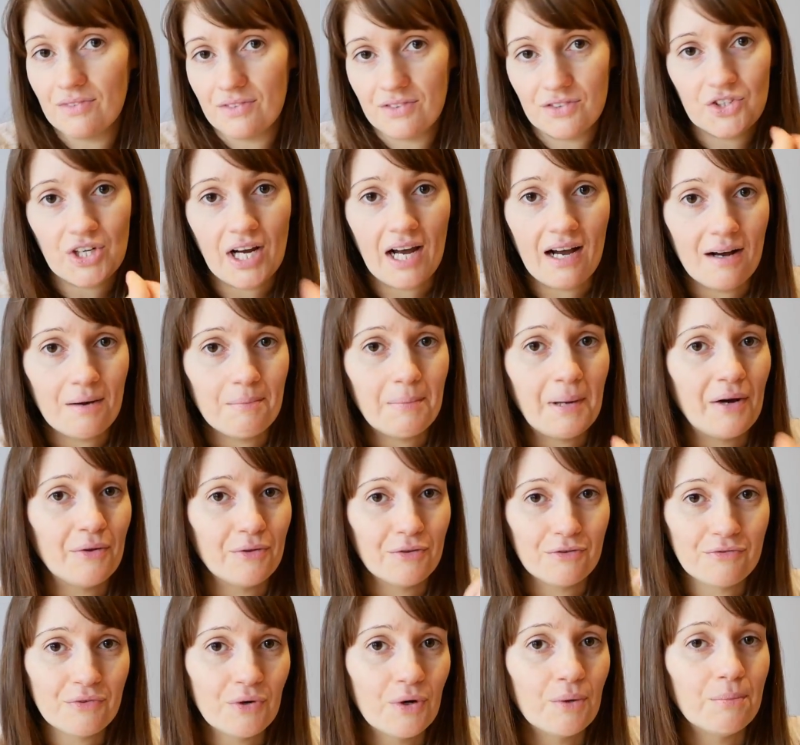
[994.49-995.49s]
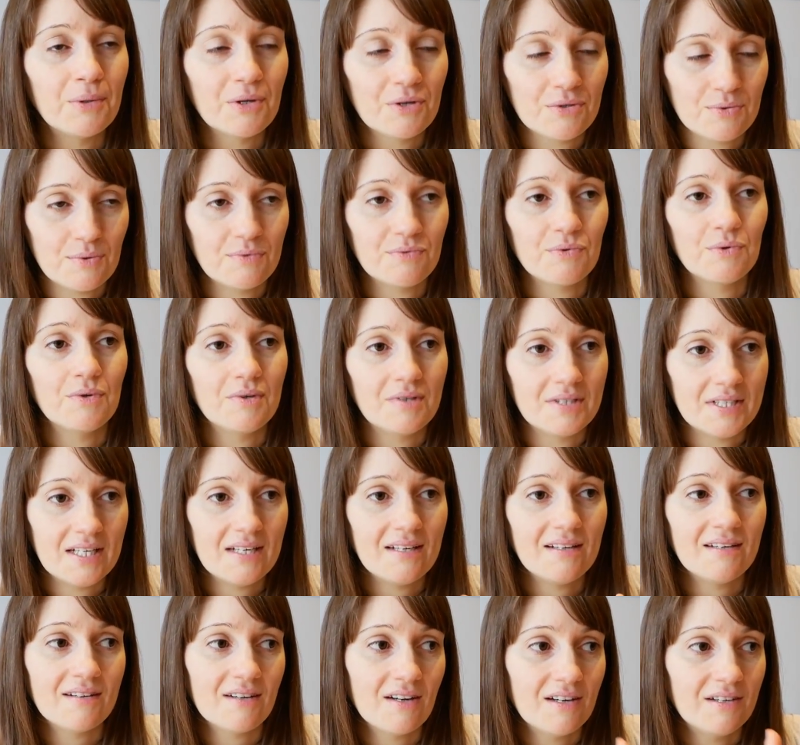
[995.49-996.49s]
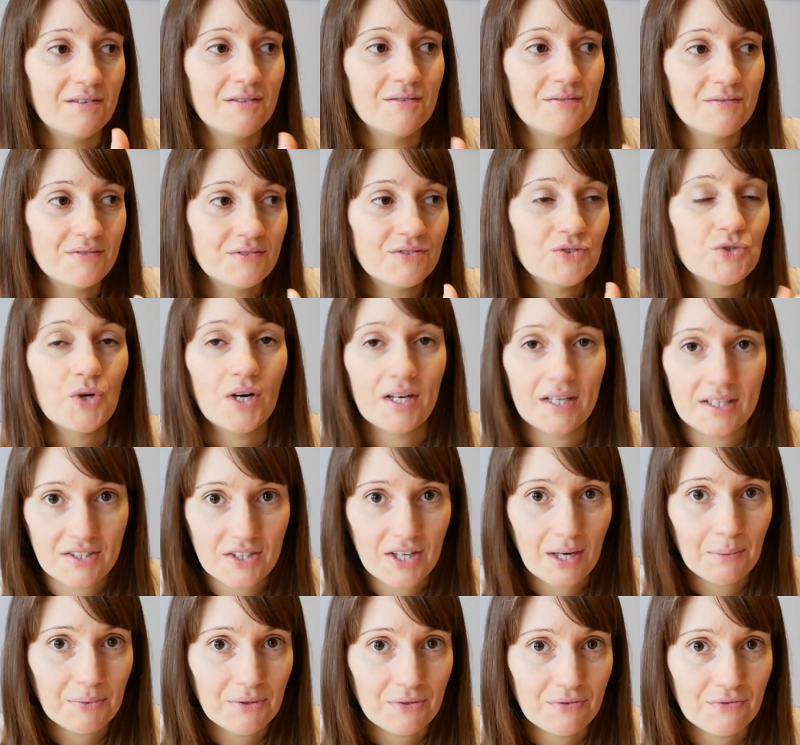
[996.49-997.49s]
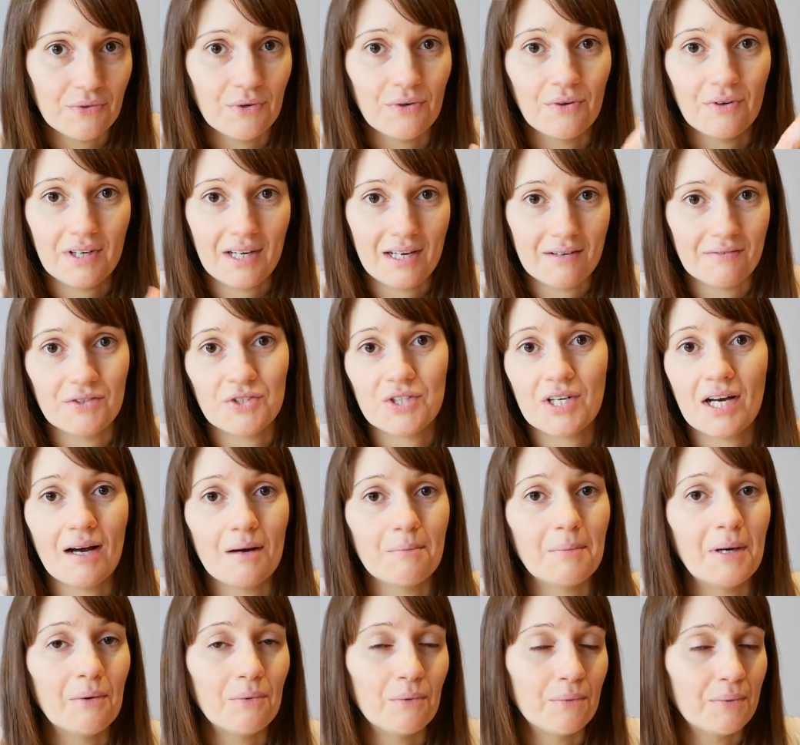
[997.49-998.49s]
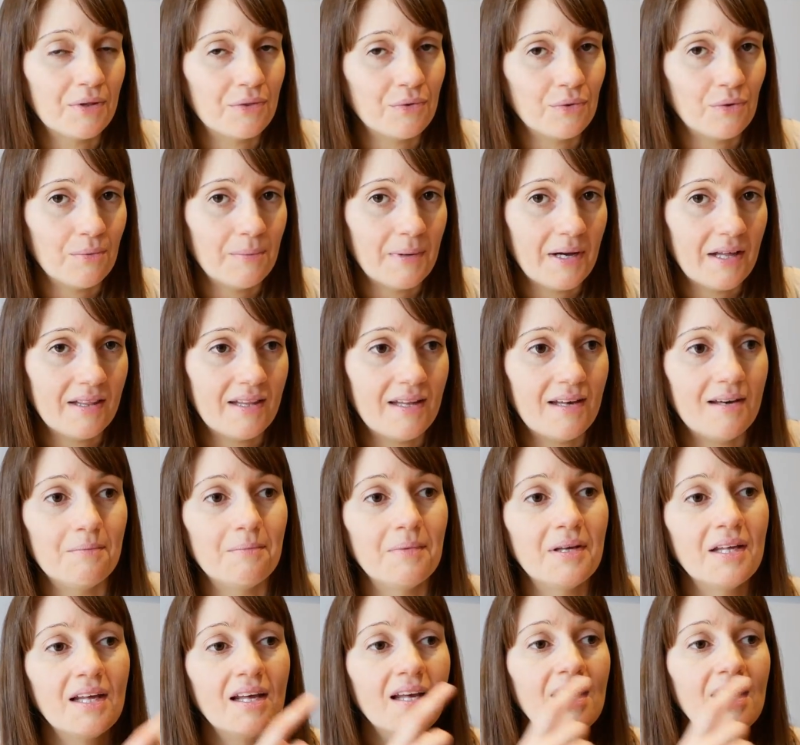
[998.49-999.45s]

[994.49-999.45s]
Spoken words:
chat about the 4 books we've already kind of tried a chapter for and have a chat about what we thought about them,